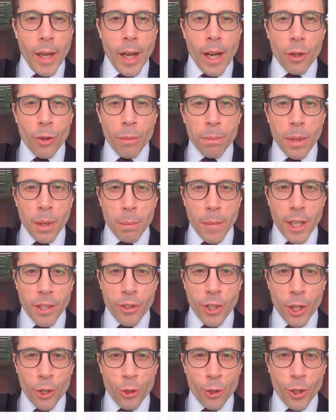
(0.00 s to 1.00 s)
Our
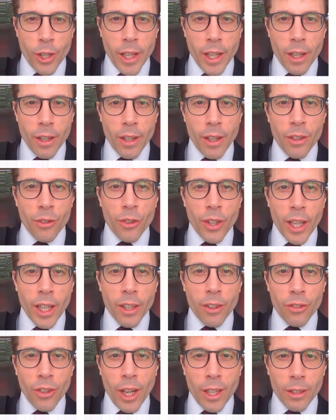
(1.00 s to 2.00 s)
implementation here is
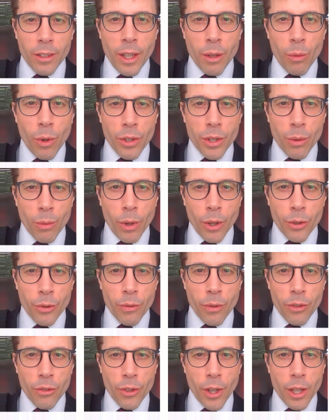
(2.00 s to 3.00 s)
exactly what it was
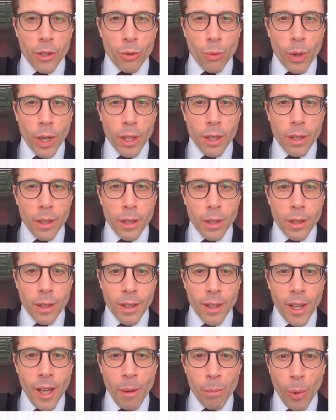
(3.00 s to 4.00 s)
for stage one,
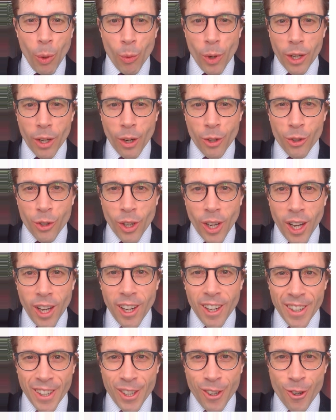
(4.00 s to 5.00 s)
but we're going to
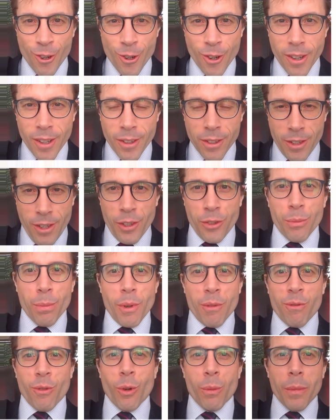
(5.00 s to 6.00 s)
argue that its
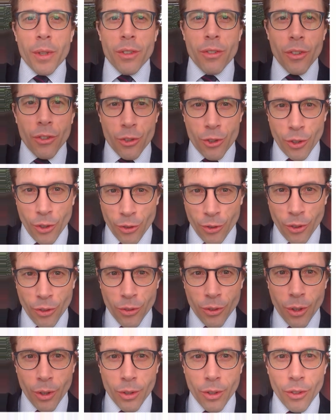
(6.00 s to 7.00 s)
performance is just
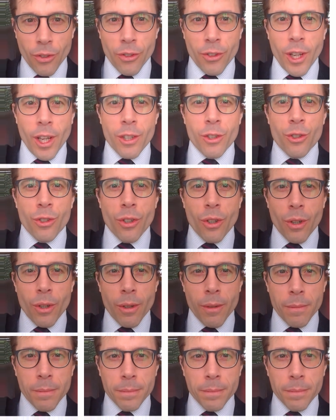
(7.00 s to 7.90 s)
as good as stage two.